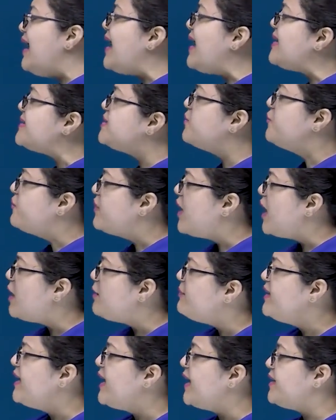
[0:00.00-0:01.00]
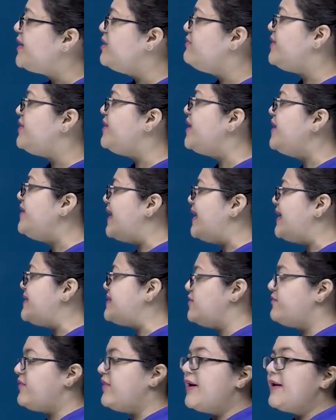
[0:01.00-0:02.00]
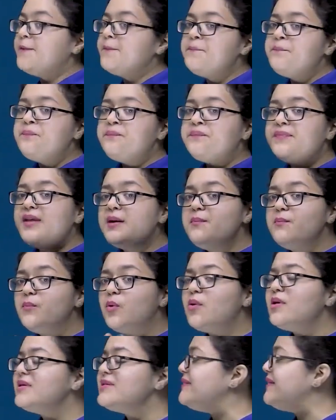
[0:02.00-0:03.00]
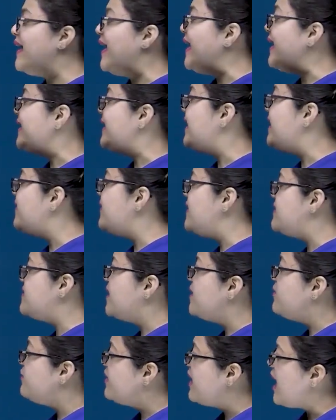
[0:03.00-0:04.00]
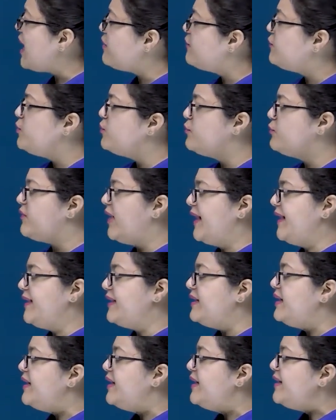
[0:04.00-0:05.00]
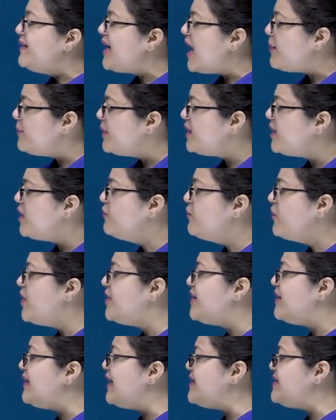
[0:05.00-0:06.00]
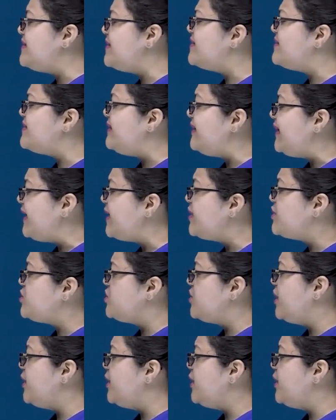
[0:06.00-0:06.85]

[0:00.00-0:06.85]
as the farming activity intensified. The most likely reason we have to find. Chemical fertilizers leached